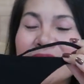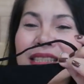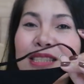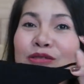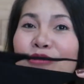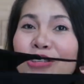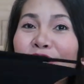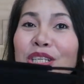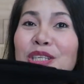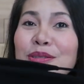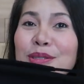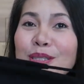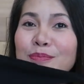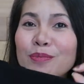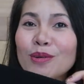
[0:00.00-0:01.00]
it's very
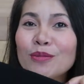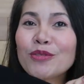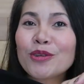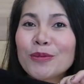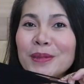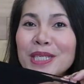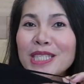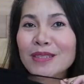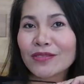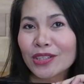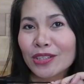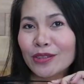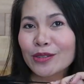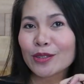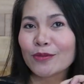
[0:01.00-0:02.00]
useful. For me, it's
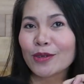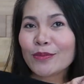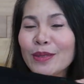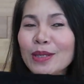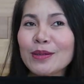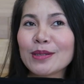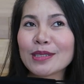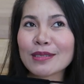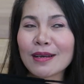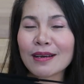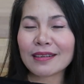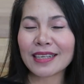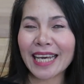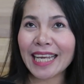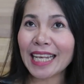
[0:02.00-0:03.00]
very useful because
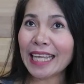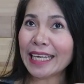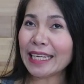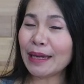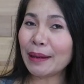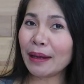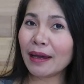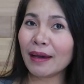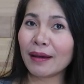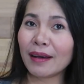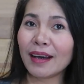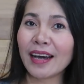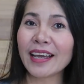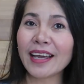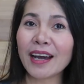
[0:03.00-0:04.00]

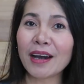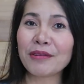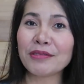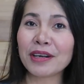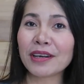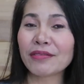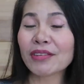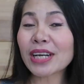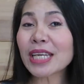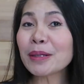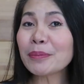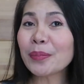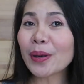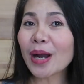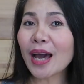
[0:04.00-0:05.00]
I have a
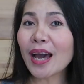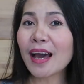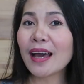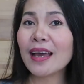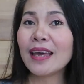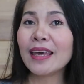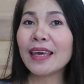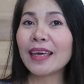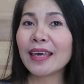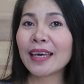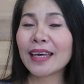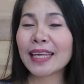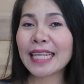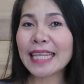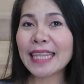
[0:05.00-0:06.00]
red bra
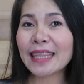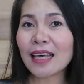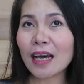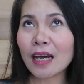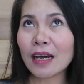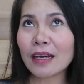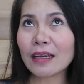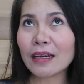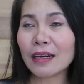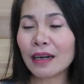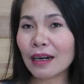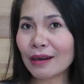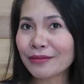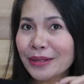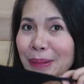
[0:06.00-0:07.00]
and I
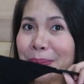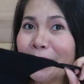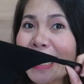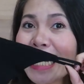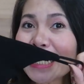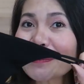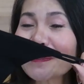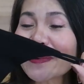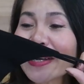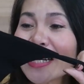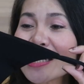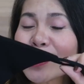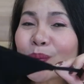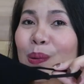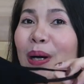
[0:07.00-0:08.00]
have a black
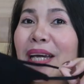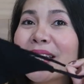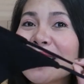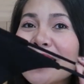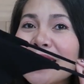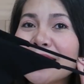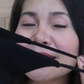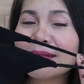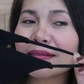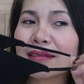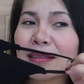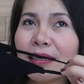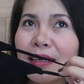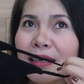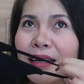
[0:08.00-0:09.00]
bra. So I can
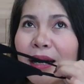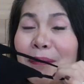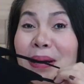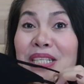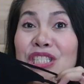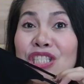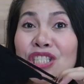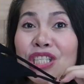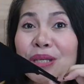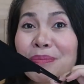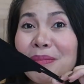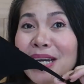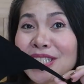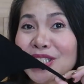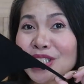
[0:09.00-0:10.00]

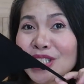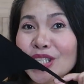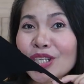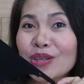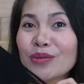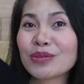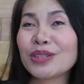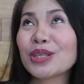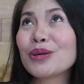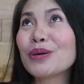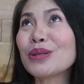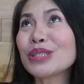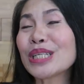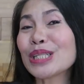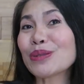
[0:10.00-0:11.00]
matchy-matchy. They
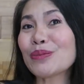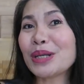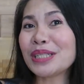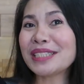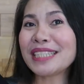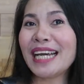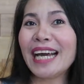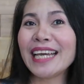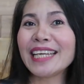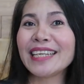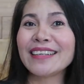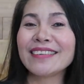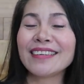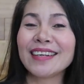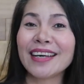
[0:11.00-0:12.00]
call that one.
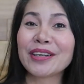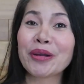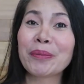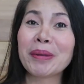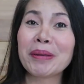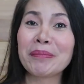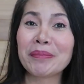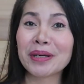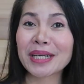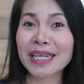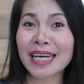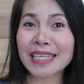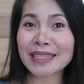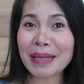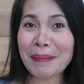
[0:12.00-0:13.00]
I remember
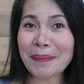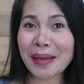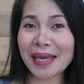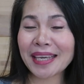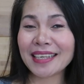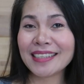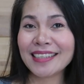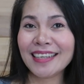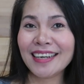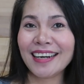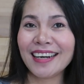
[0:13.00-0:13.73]
Kate May.